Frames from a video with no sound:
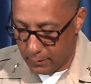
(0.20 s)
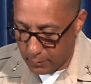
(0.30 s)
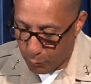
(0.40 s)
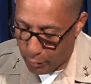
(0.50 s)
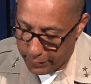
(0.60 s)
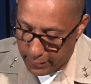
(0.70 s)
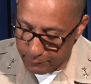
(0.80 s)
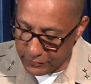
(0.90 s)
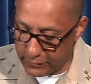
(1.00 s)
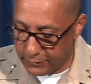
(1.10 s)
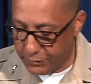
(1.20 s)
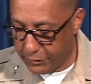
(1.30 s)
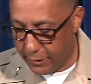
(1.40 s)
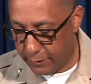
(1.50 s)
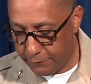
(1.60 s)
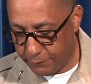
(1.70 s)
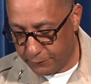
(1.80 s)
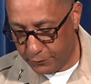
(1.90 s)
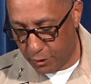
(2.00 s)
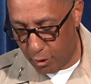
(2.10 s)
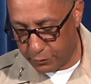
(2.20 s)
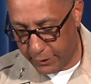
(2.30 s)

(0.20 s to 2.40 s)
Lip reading: Good morning. I'm Assistant Sheriff Charles